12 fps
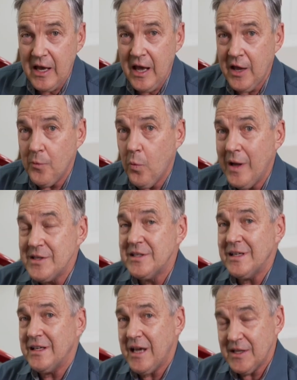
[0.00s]
and once
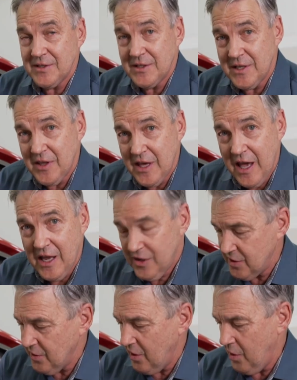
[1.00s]
it gets to the
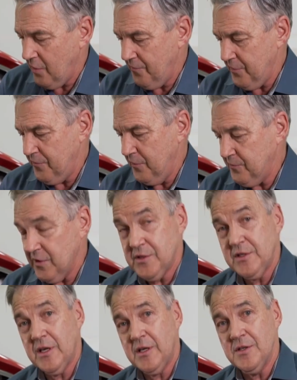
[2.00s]
end of the 15
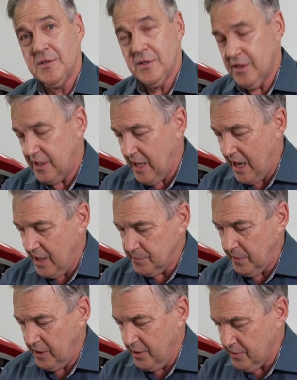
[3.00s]
seconds and the car's
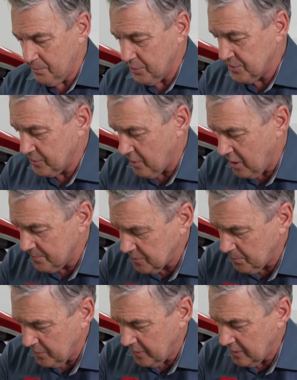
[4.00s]
below the prescribed
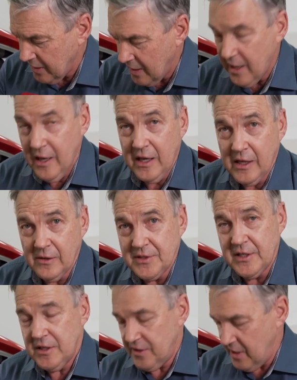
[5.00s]
speed, it'll
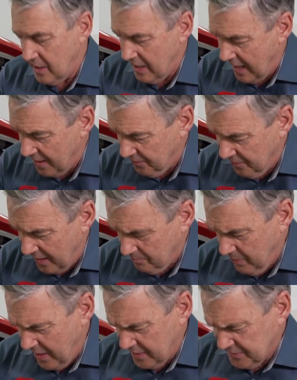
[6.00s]
sit there at that
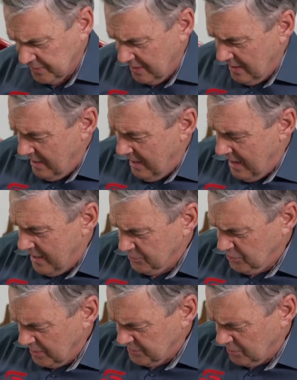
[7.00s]
pace.
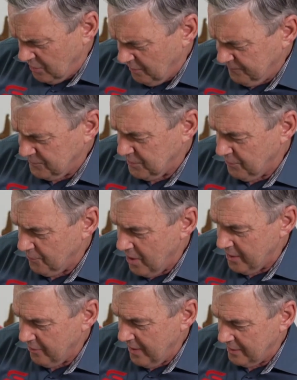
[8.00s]
Just off to the
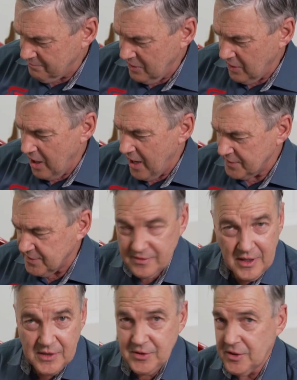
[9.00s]
right of that, lights.
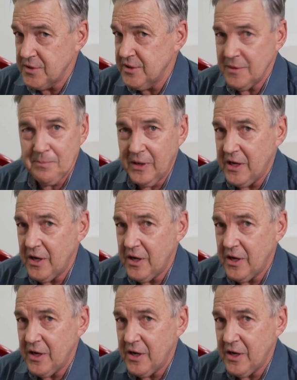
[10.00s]
It's just simply